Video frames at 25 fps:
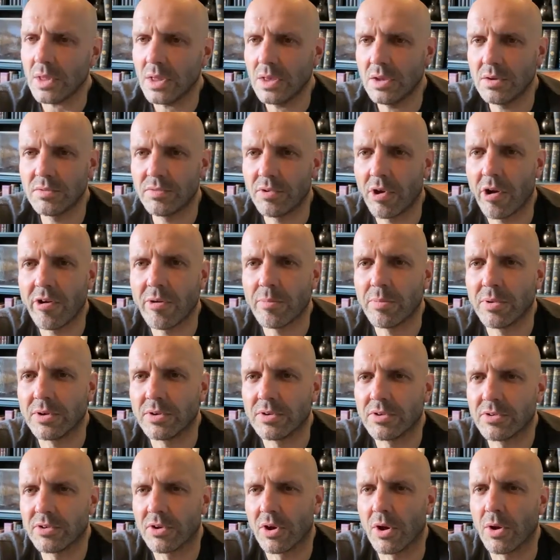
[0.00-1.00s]

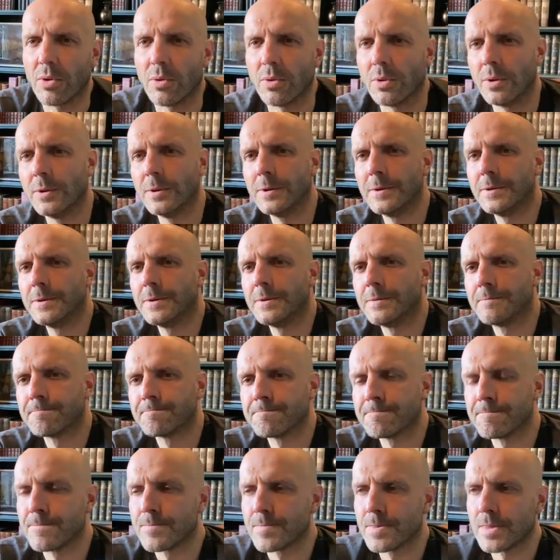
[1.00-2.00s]
environment. So
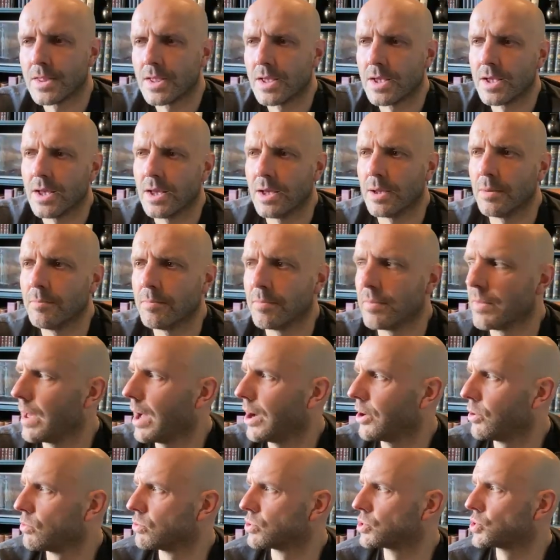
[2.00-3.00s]
um,
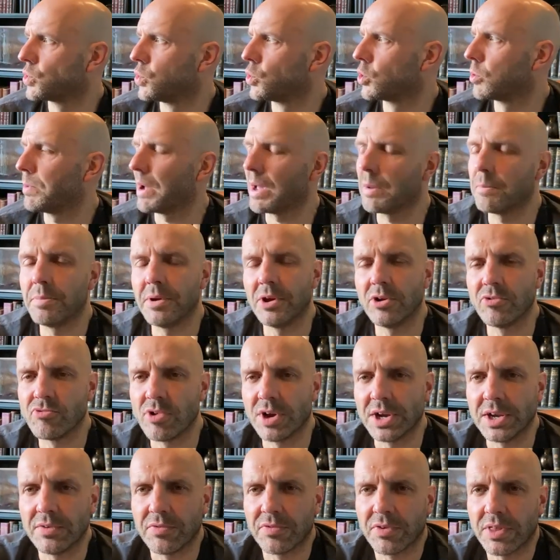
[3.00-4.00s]
I'd always talk about being
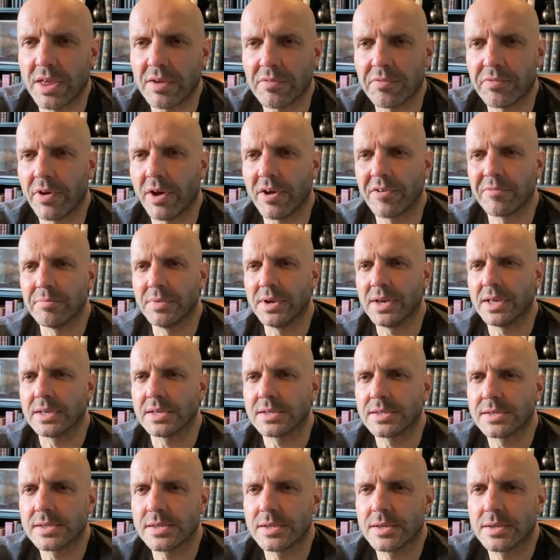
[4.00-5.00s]
ready for that five
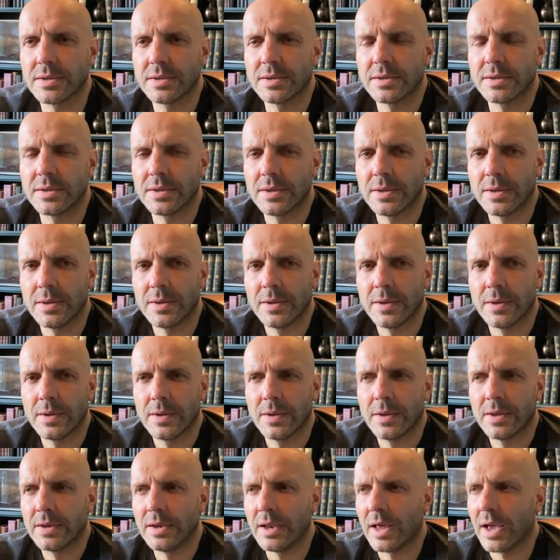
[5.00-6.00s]
minutes.
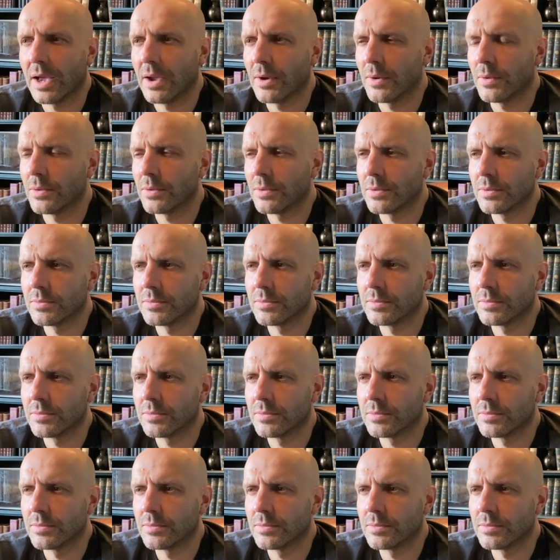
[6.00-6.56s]
Now,